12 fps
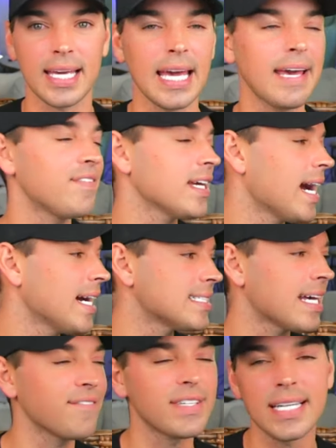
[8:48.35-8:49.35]
If you guys
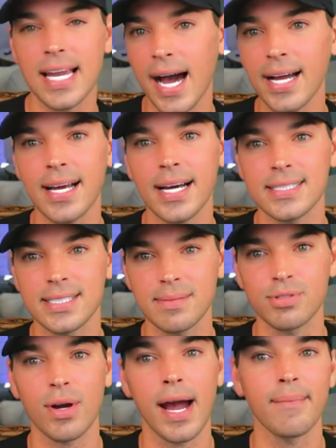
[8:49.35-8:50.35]
have not gotten
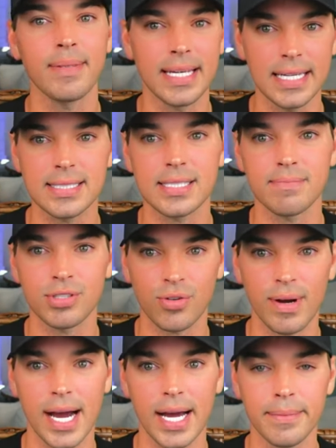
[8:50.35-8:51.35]
subscribed, get
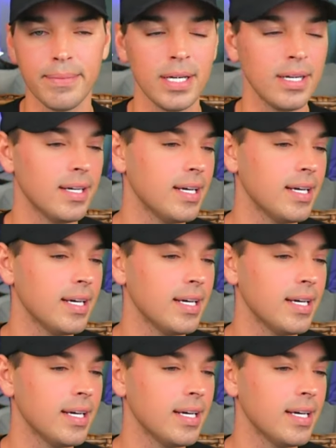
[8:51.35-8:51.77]
subscribed.